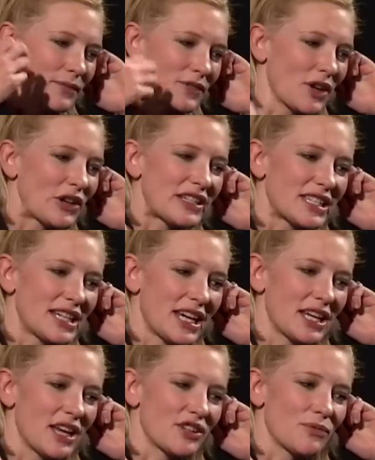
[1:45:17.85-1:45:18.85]
certainly as a
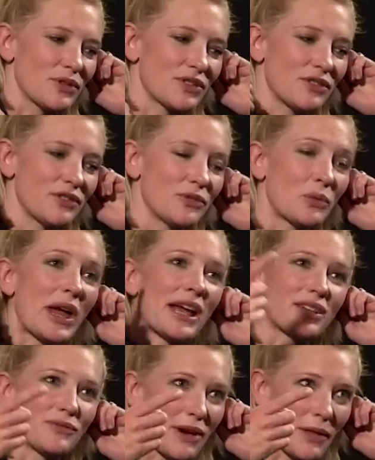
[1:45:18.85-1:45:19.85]
teenager, was to
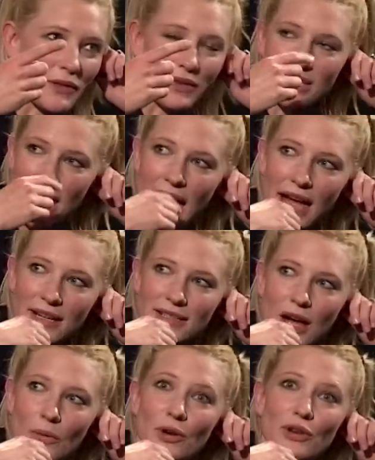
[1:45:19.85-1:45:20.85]
direct rather than to act.
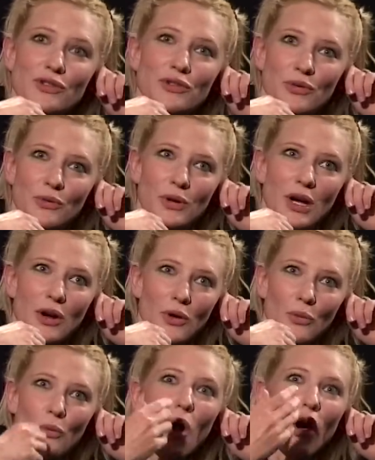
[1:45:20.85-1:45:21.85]
I wanted to
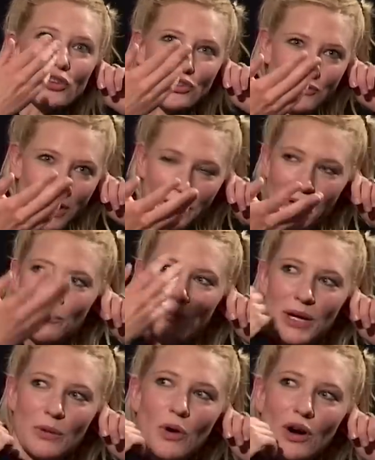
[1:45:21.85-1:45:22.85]
watch rather than
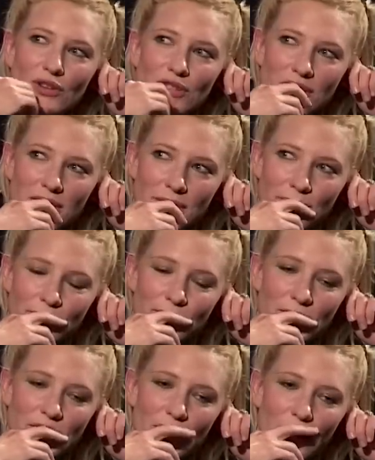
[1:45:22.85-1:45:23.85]
be watched.
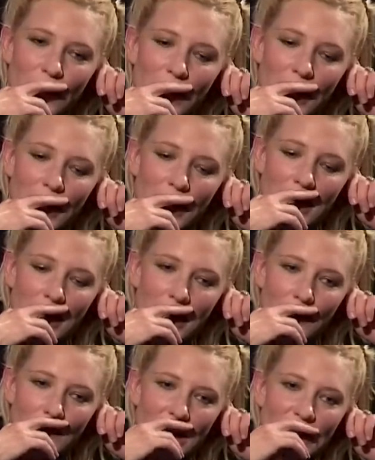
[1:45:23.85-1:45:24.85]
So
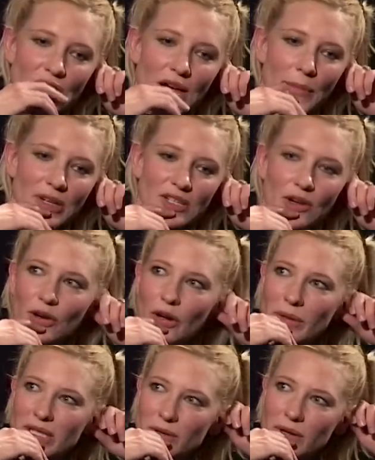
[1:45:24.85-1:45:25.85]
um, I don't know how much longer I'll
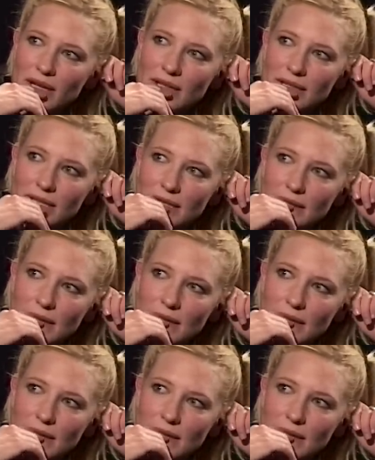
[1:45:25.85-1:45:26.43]
be doing it.